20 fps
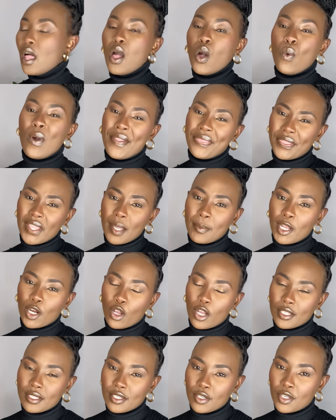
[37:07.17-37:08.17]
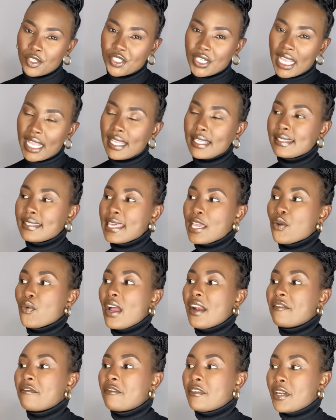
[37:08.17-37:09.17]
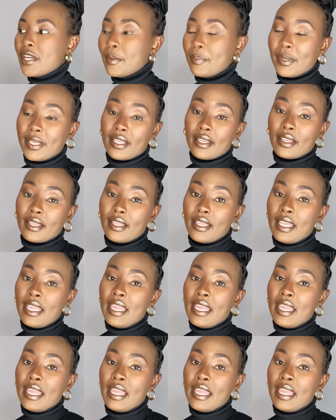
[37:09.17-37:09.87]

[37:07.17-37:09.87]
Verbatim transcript: One thing about cotton on jackets, they run very big.